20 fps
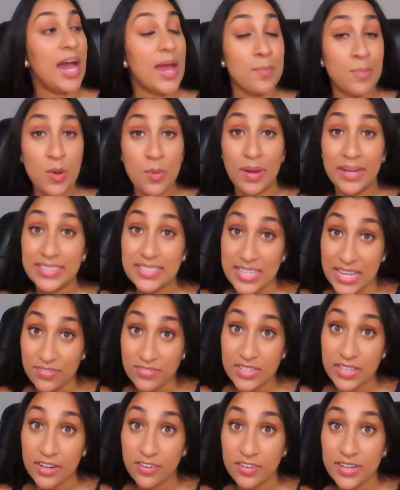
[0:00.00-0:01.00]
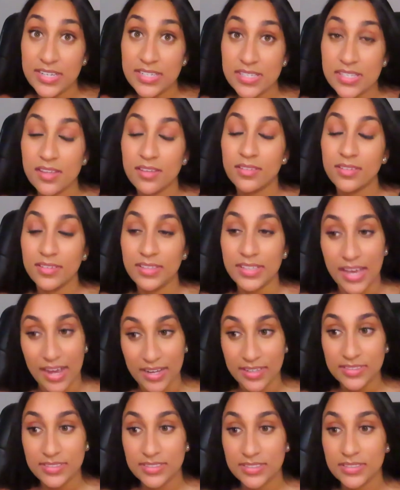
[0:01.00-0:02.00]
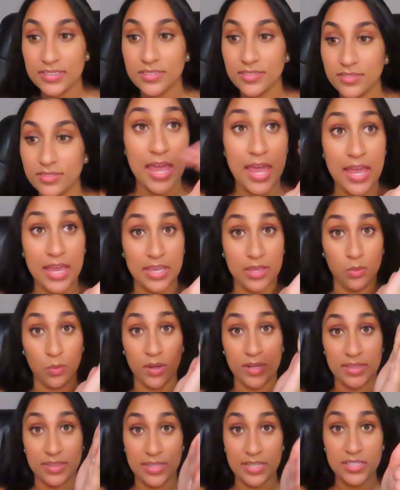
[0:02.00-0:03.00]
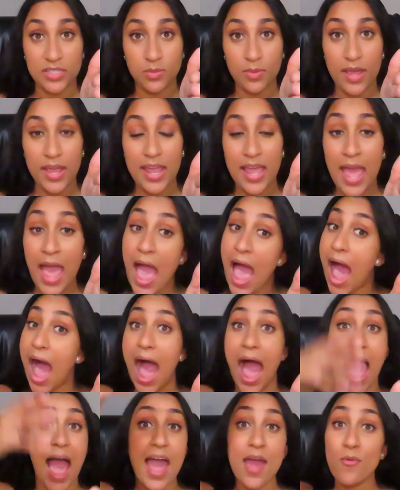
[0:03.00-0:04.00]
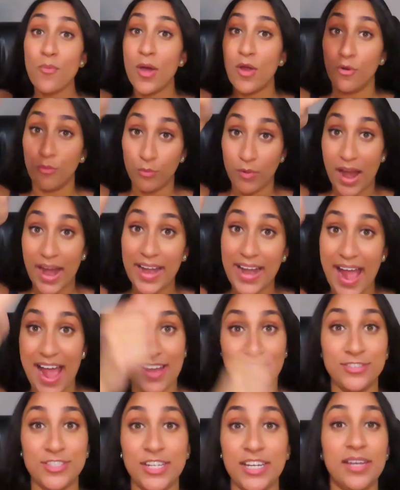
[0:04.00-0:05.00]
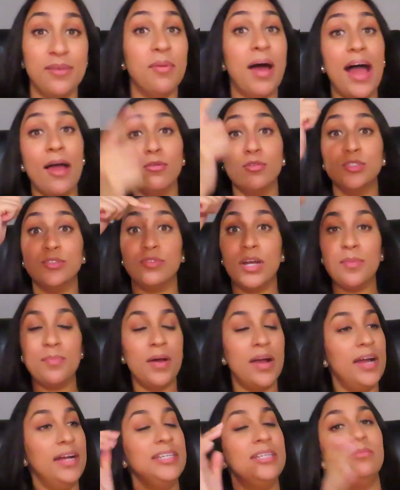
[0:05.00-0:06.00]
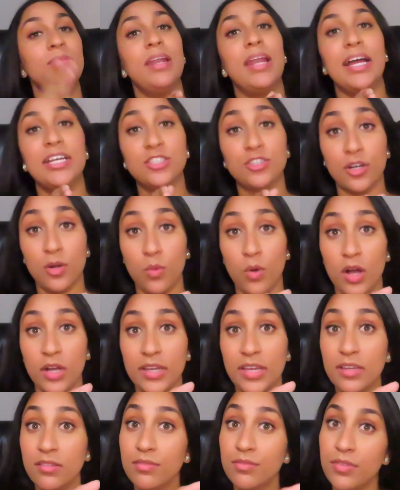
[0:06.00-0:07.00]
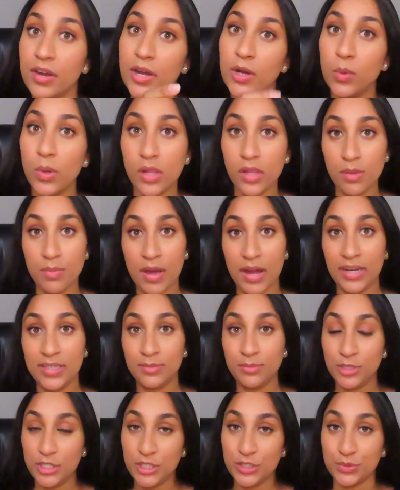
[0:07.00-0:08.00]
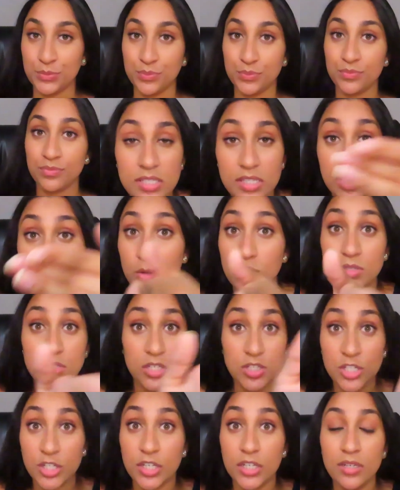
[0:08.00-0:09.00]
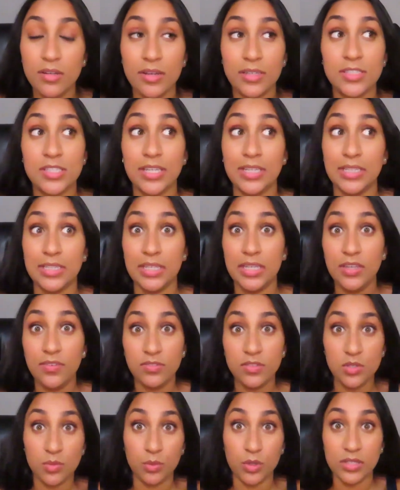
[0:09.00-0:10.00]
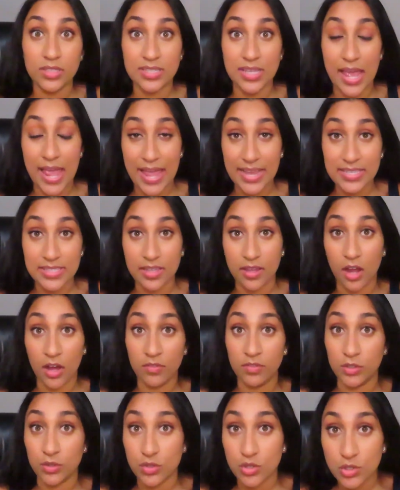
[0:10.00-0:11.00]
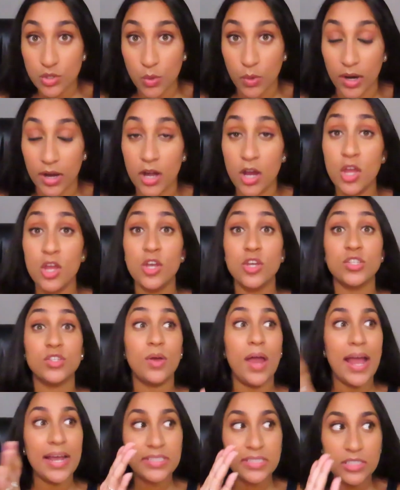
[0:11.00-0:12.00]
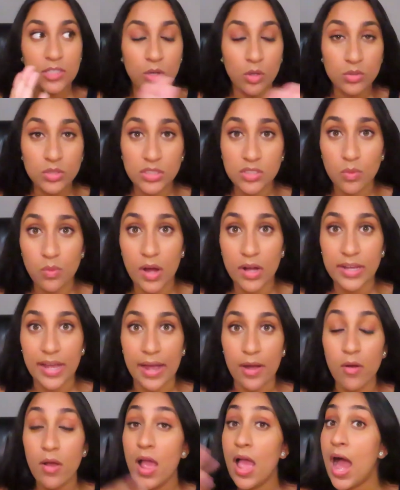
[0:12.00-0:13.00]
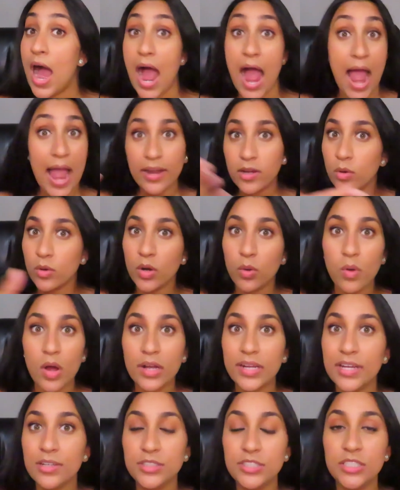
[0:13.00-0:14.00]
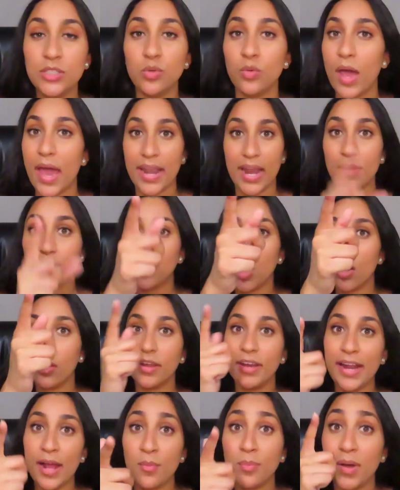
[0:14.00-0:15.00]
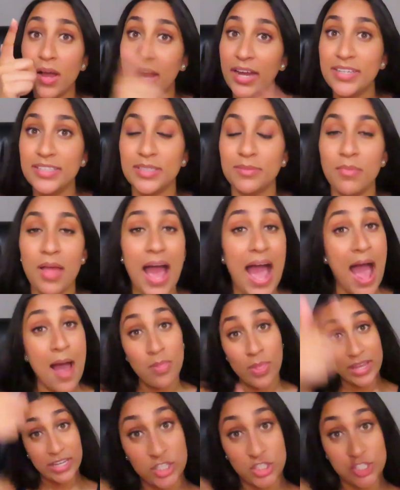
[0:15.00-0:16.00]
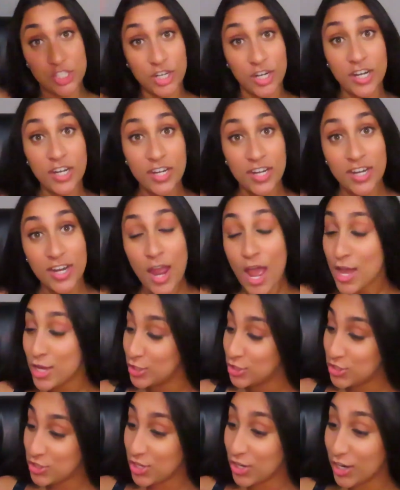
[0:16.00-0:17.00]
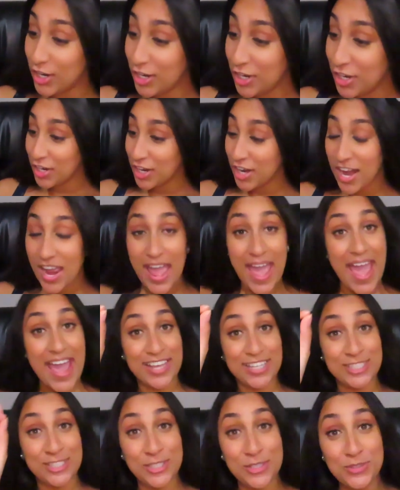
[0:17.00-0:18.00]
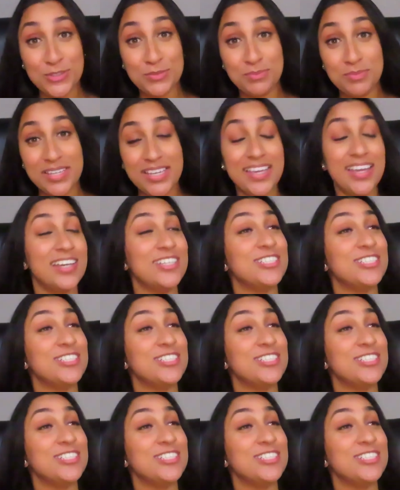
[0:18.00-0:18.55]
I put my safety at risk, yes. He went this way. I went right after him. I was right behind him, and I started walking very quickly behind him too. He goes to turn to leave towards the exit of the store. So as he goes to walk out, I go to walk out too, and I'm calling out behind him. I'm like, "Sir? Sir? Excuse me?